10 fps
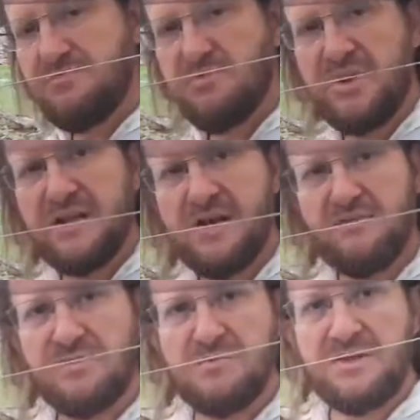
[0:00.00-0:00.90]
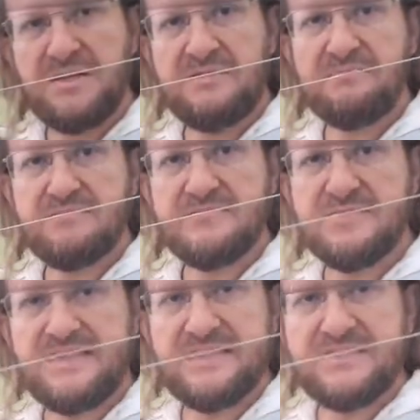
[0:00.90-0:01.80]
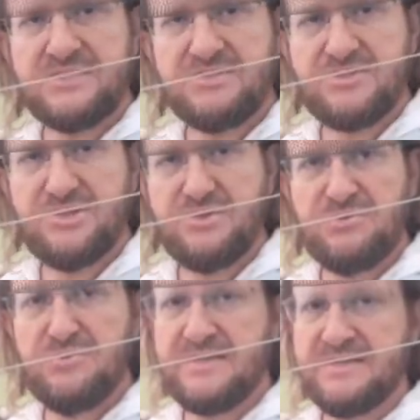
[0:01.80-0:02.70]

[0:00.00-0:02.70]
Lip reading: pretty comfortably seats two. We